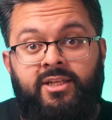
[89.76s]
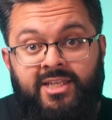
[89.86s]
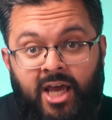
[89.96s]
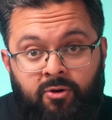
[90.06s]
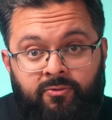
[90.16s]
the
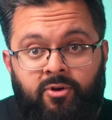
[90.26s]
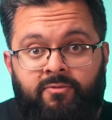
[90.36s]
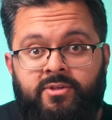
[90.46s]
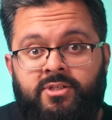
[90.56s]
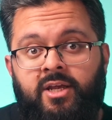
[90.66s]
downfall
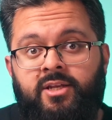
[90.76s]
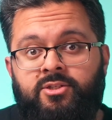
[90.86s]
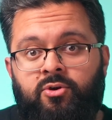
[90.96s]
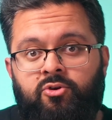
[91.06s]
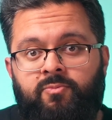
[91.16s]
of the
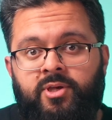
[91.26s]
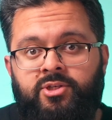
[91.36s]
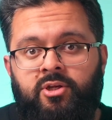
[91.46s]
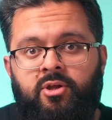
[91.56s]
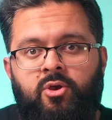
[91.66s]
Zionist
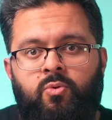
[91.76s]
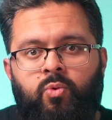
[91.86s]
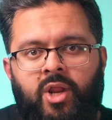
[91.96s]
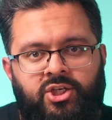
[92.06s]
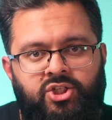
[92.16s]
occupation
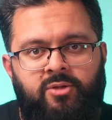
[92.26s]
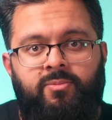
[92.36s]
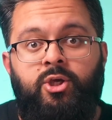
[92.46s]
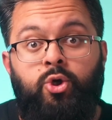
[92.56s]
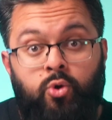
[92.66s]
would actually
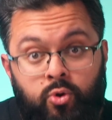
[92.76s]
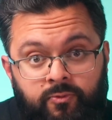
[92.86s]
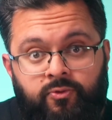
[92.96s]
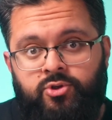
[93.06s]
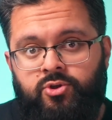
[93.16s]
be good for